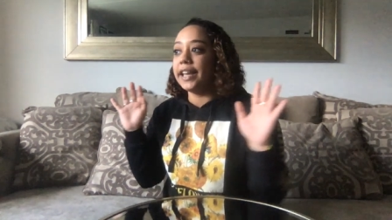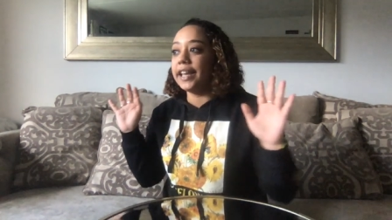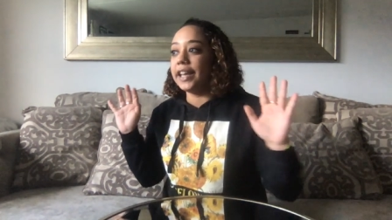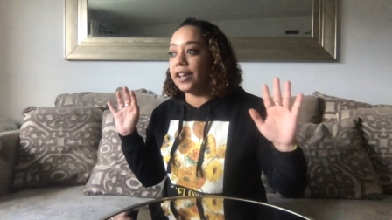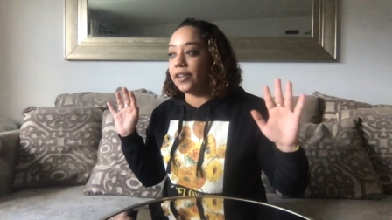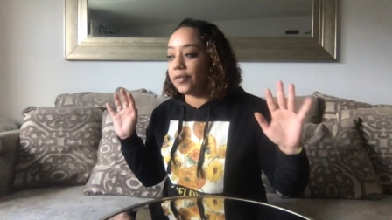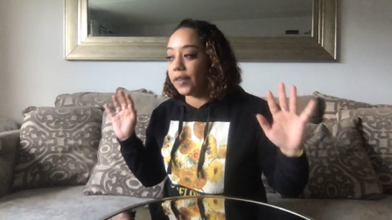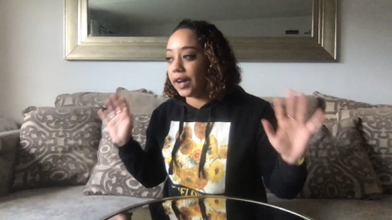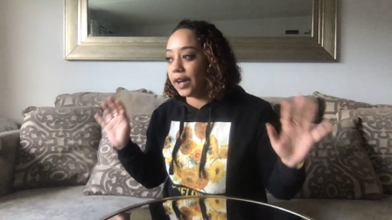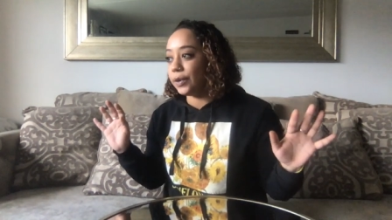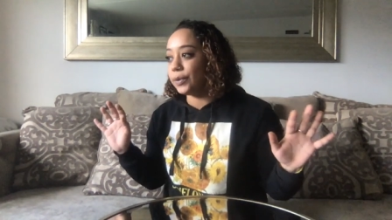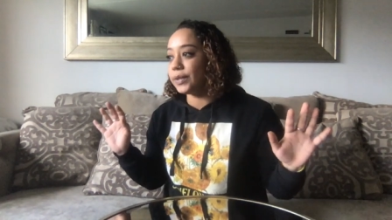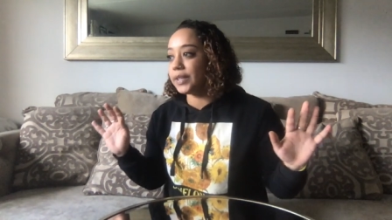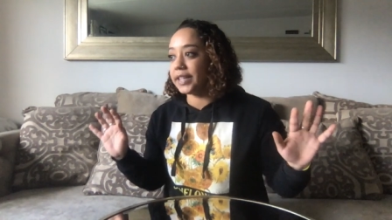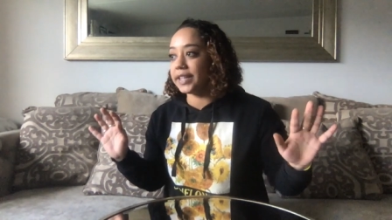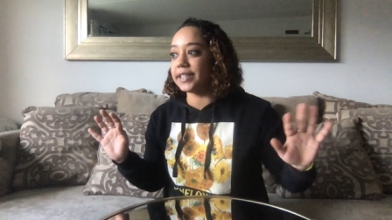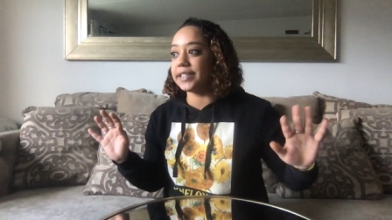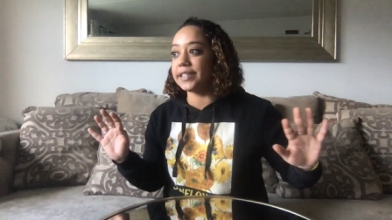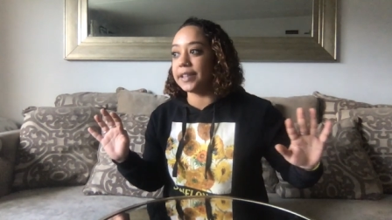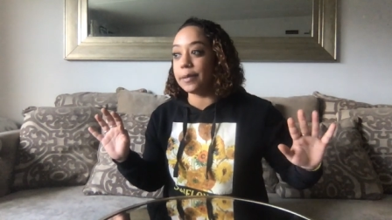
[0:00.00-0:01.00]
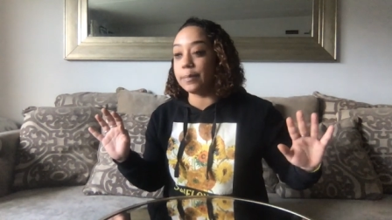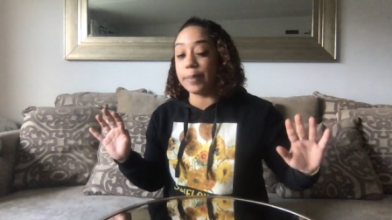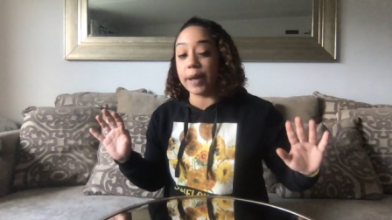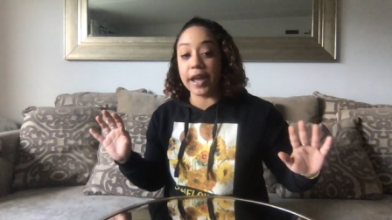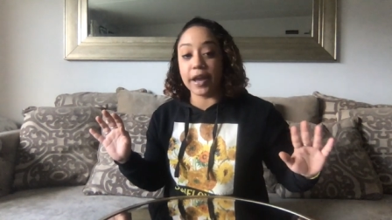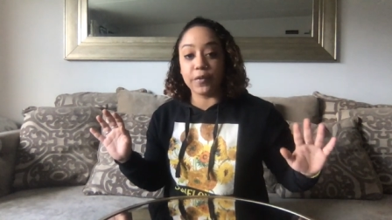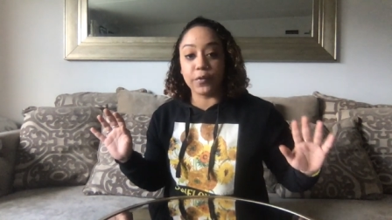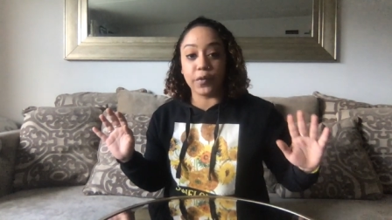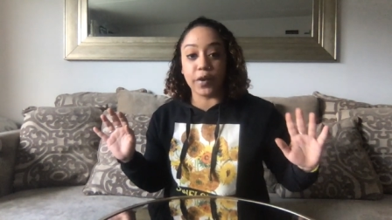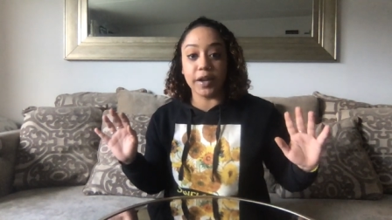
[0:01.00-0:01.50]
if I don't take a step
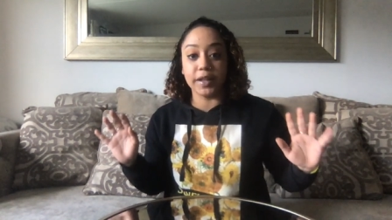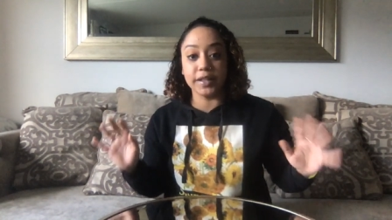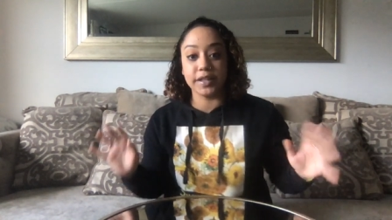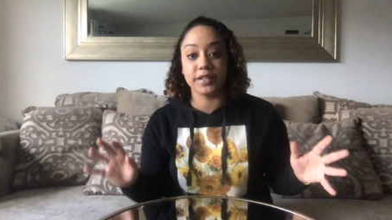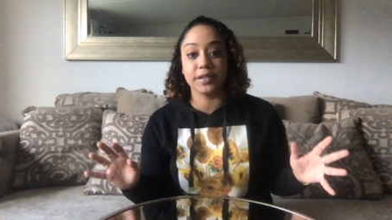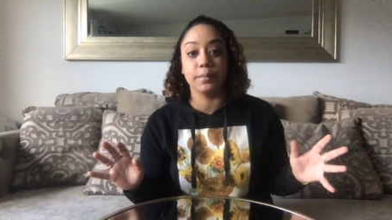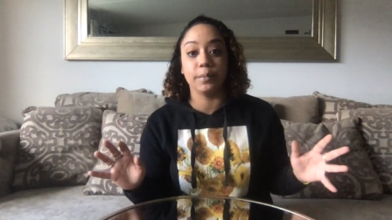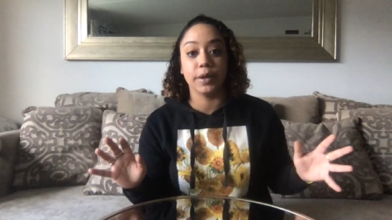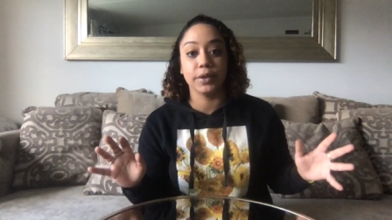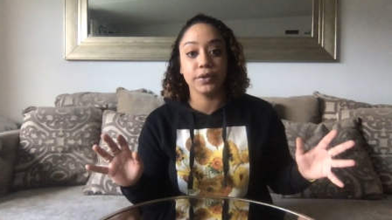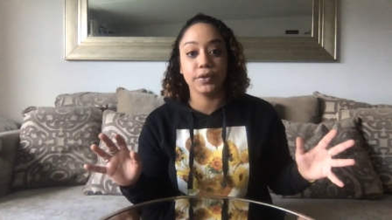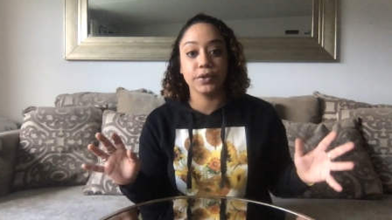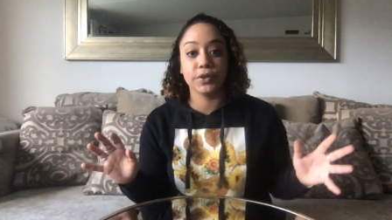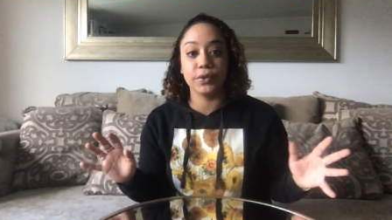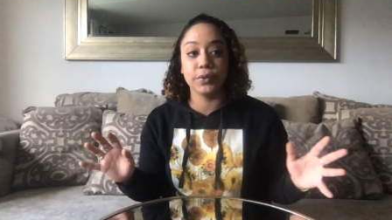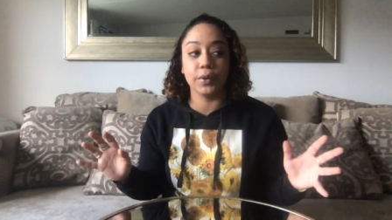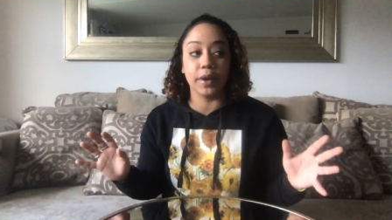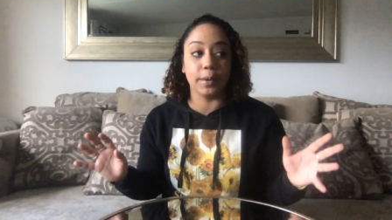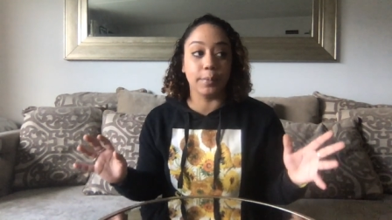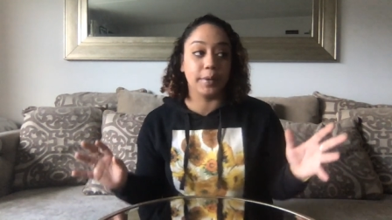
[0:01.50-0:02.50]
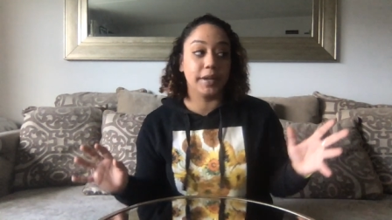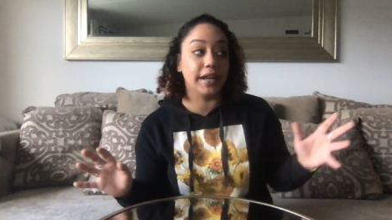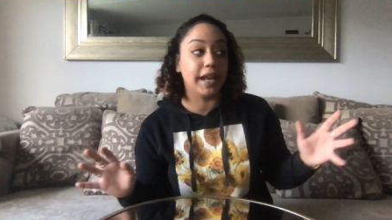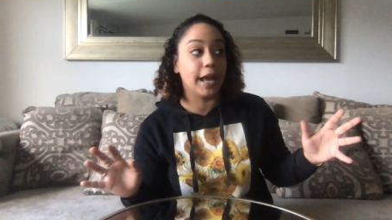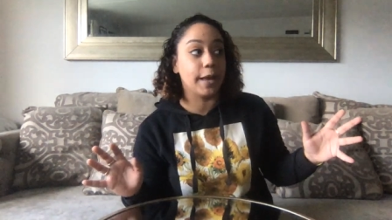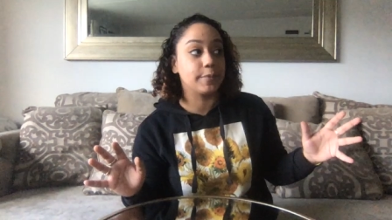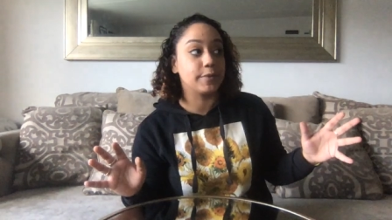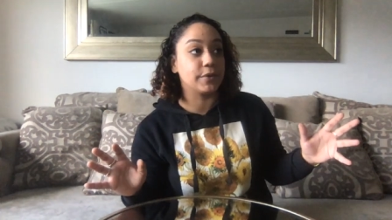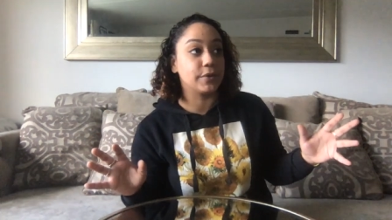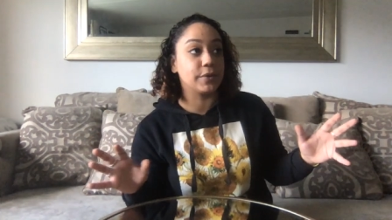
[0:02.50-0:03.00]
back for at least a month or two, I'm gonna
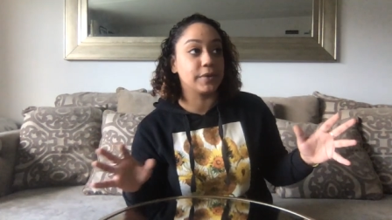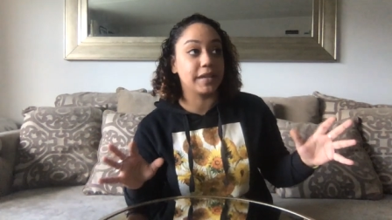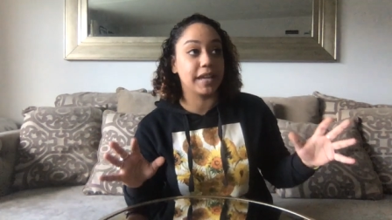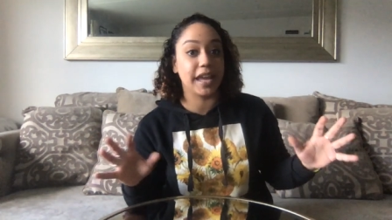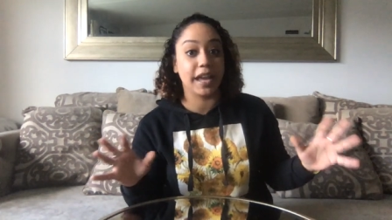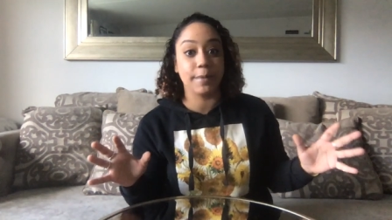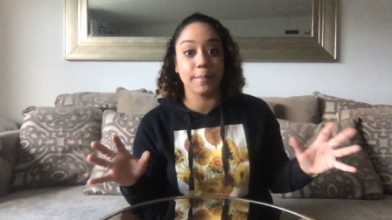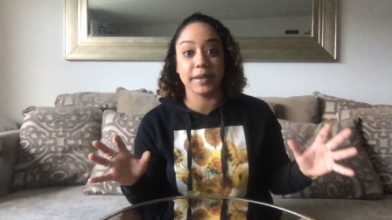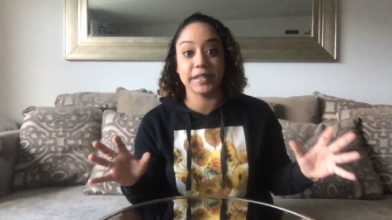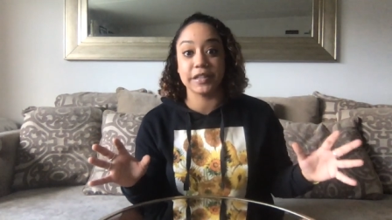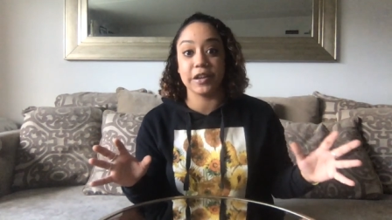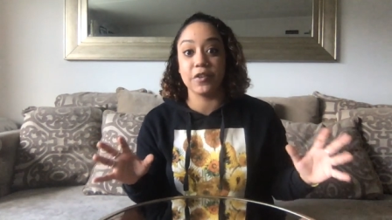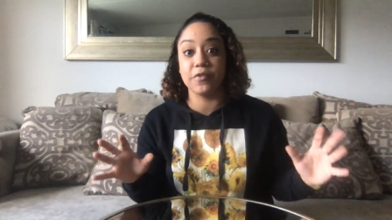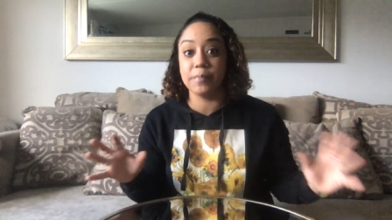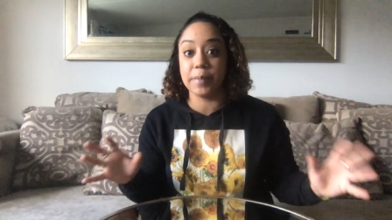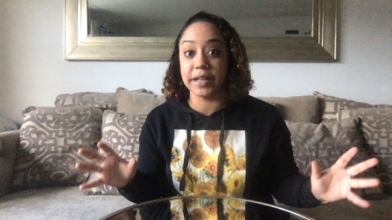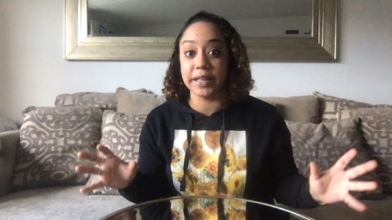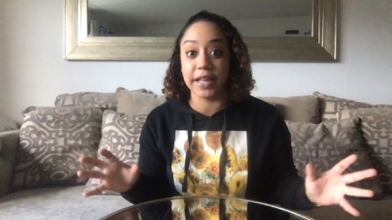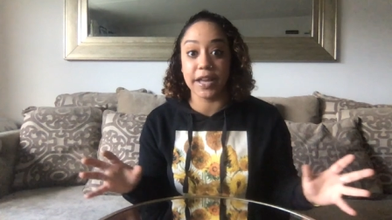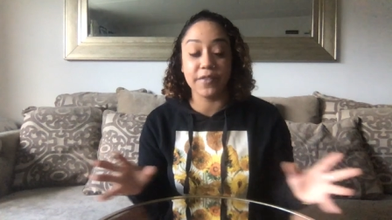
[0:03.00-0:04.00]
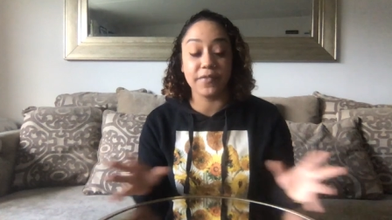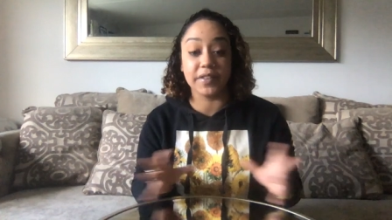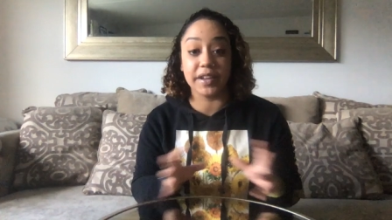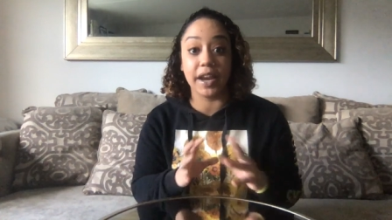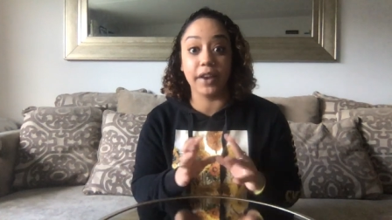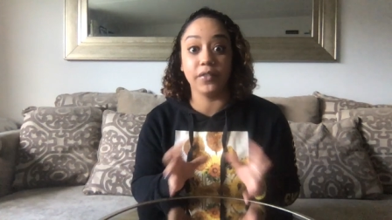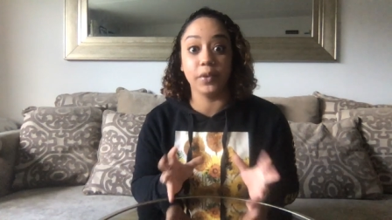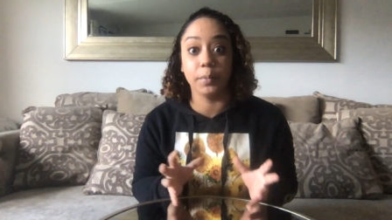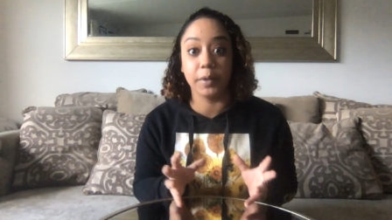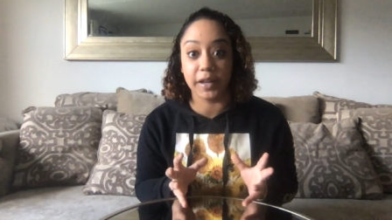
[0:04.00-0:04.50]
absolutely hate myself, my life, and
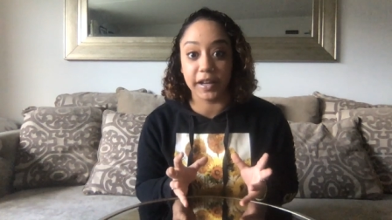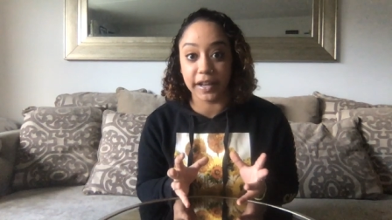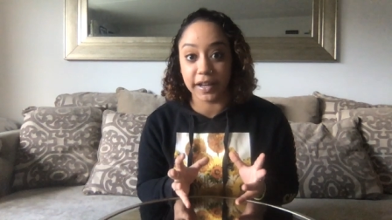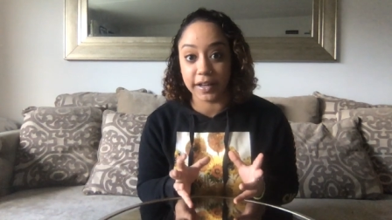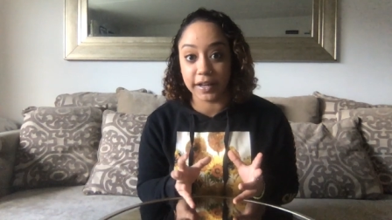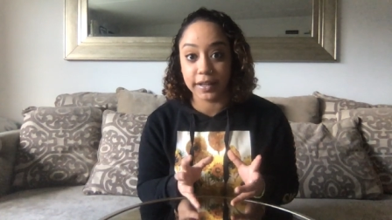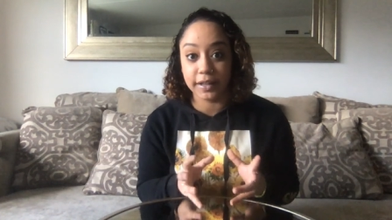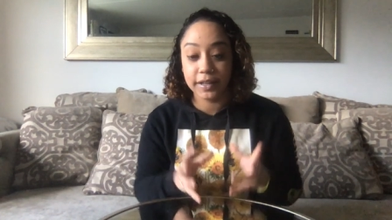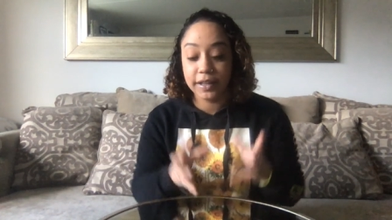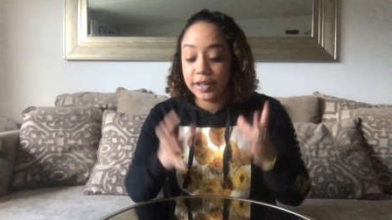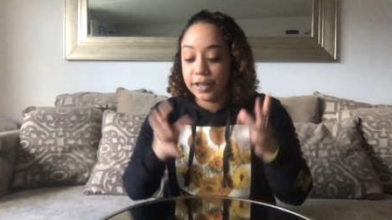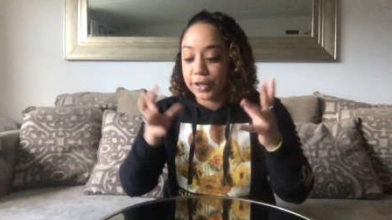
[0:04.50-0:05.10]
everybody in it.